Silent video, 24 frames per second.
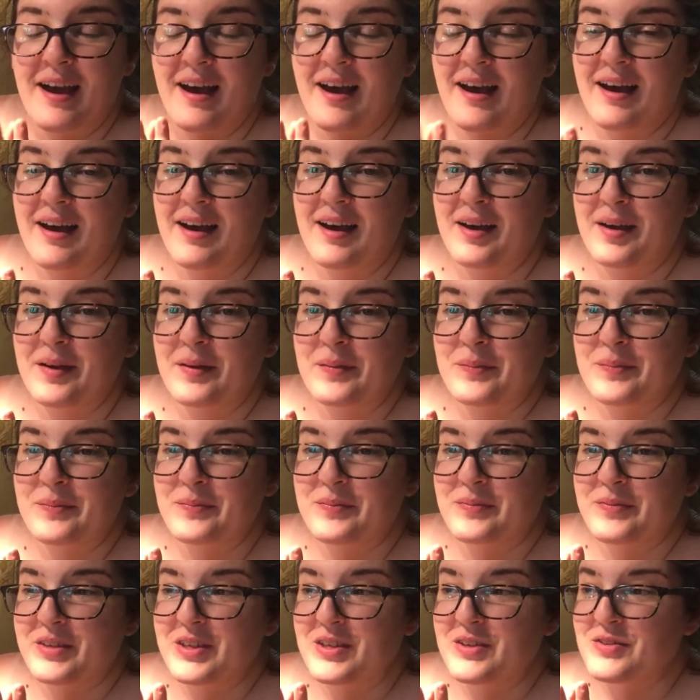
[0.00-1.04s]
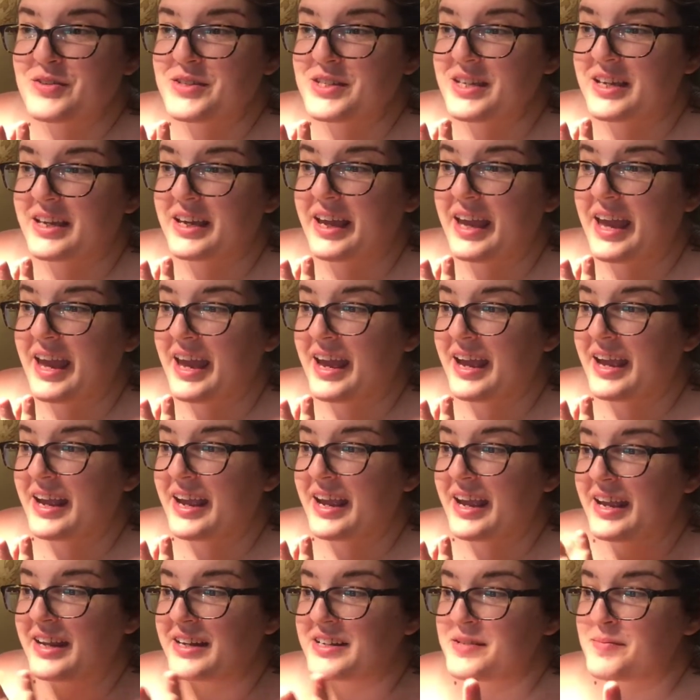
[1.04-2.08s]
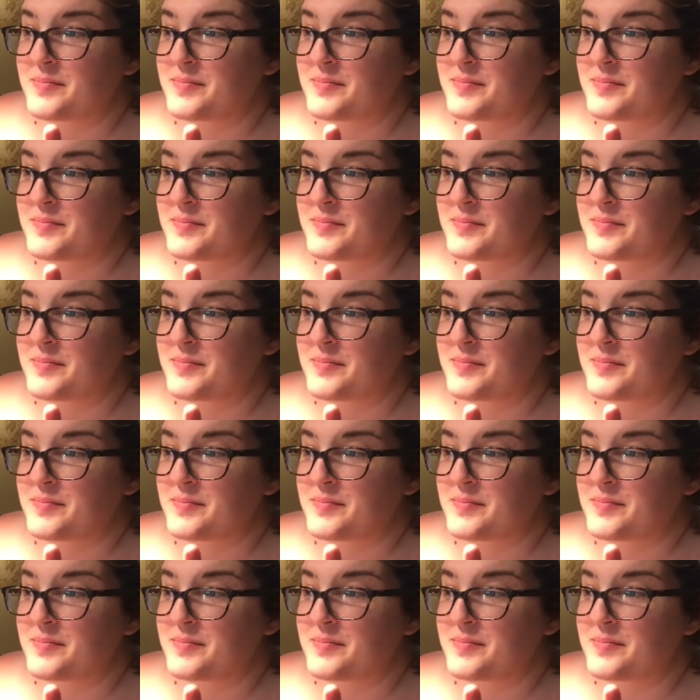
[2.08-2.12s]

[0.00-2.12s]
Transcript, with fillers: um, using a